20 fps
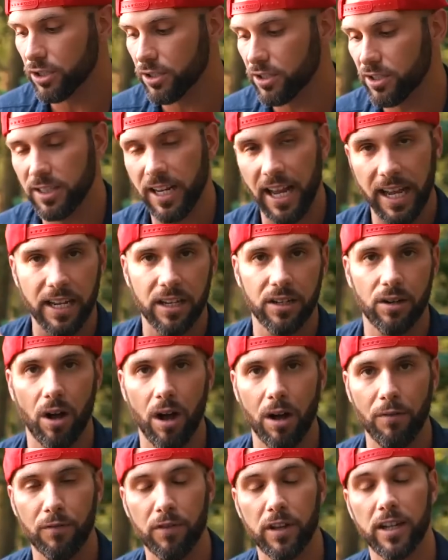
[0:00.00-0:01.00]
just take it
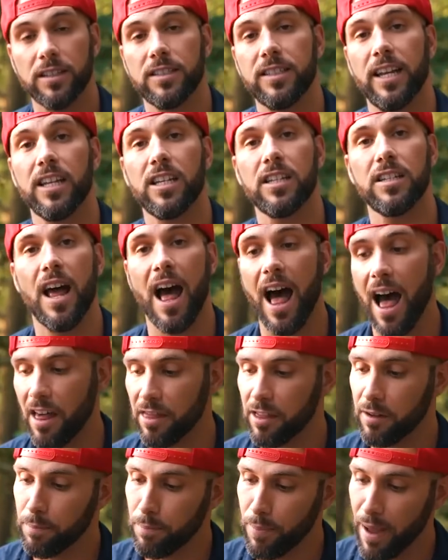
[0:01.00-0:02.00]
off and take
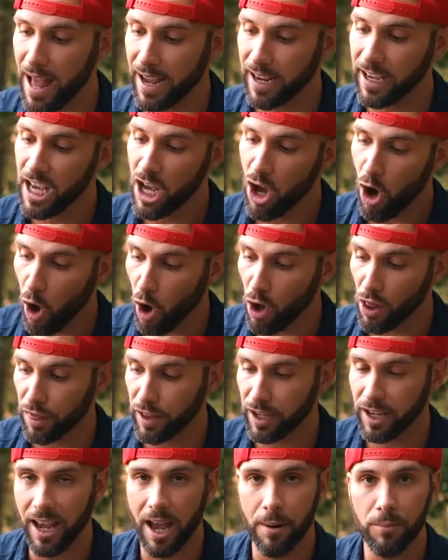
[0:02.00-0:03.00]
another back on
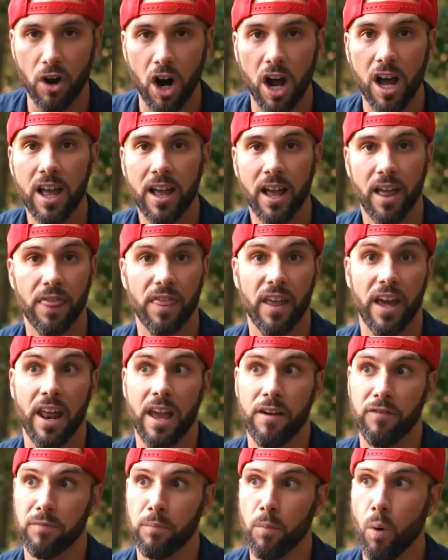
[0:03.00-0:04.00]
the camera and then
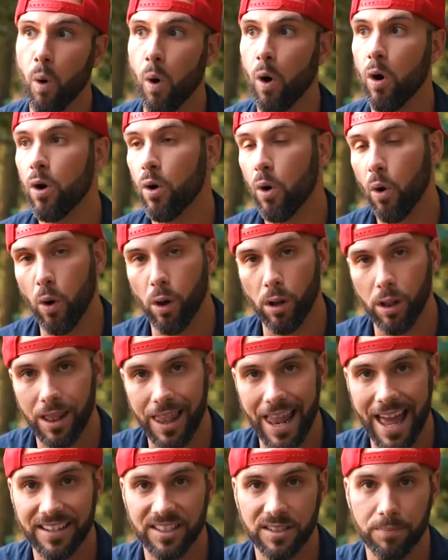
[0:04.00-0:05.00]
have more or
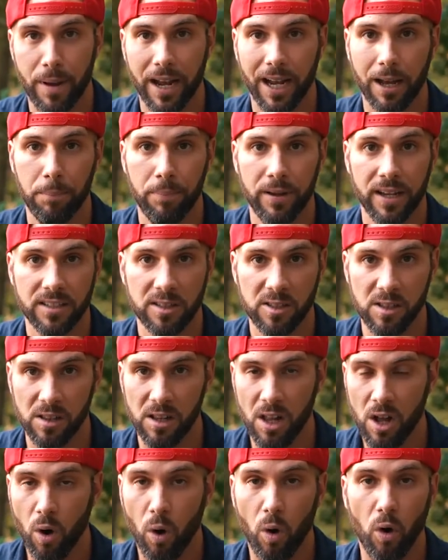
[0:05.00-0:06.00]
less
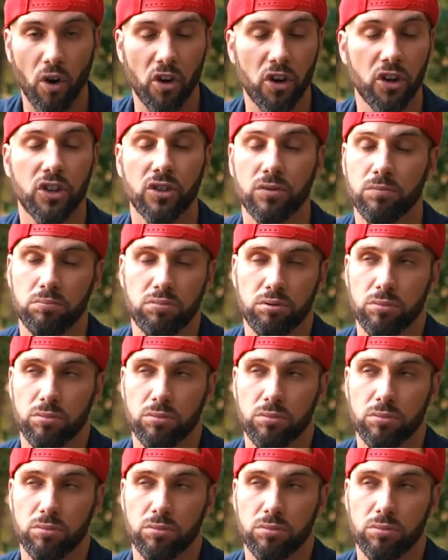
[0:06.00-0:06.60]
megapixel or a